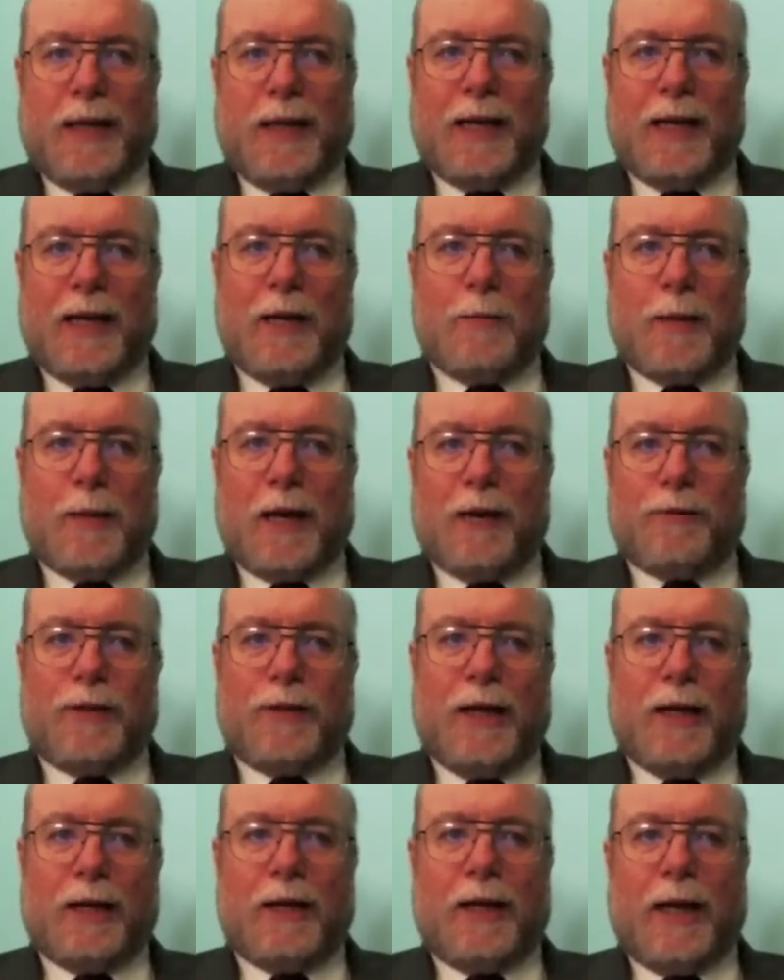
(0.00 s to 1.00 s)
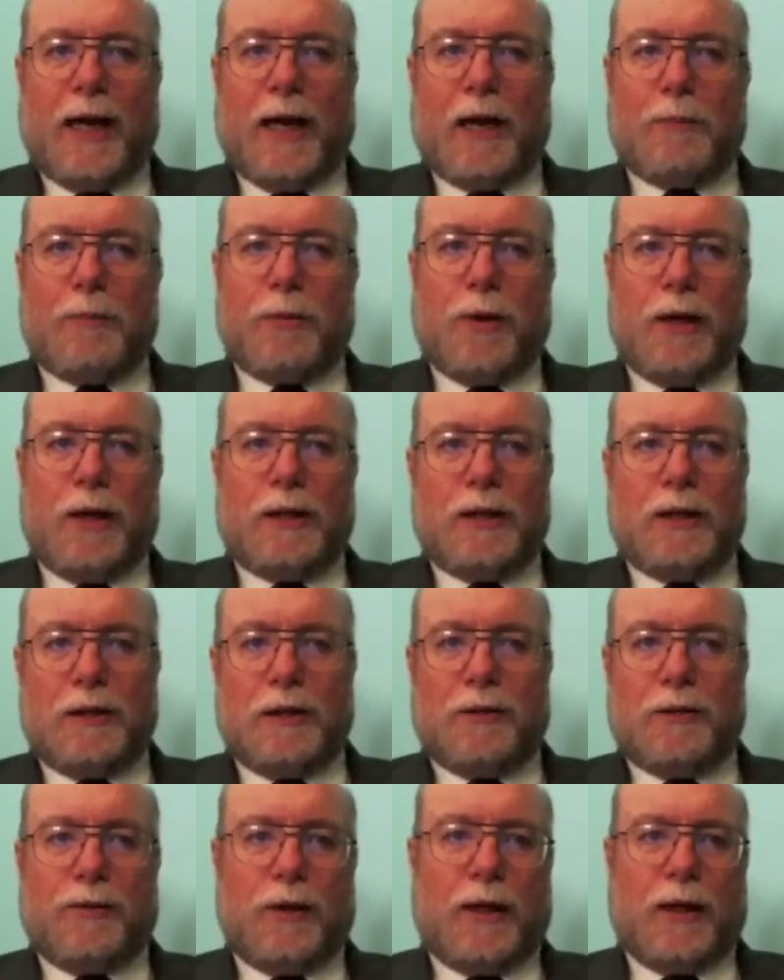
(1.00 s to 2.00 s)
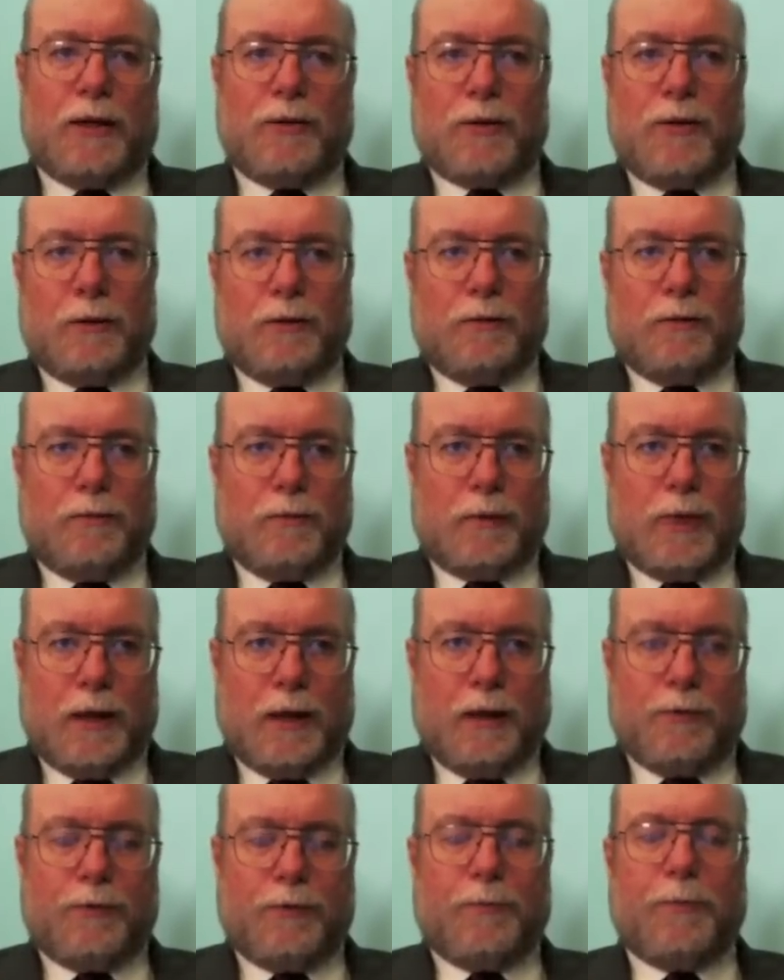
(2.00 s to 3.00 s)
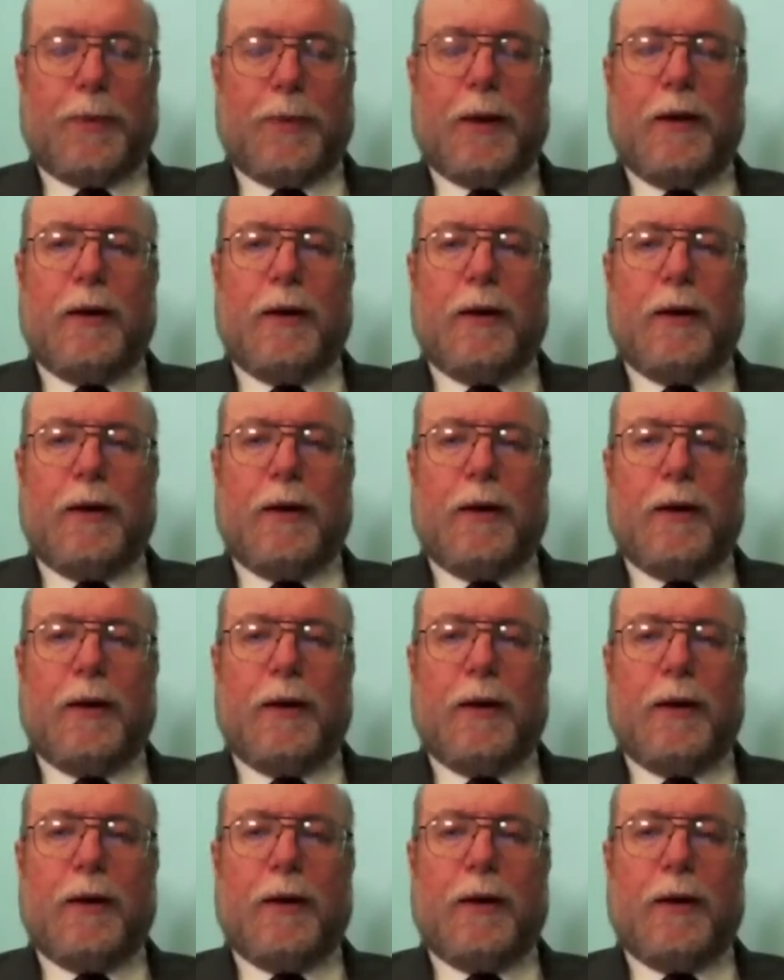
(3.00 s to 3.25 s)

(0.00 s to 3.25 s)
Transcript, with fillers: get him out of day to day operations of electrical stuff. Mm-hmm.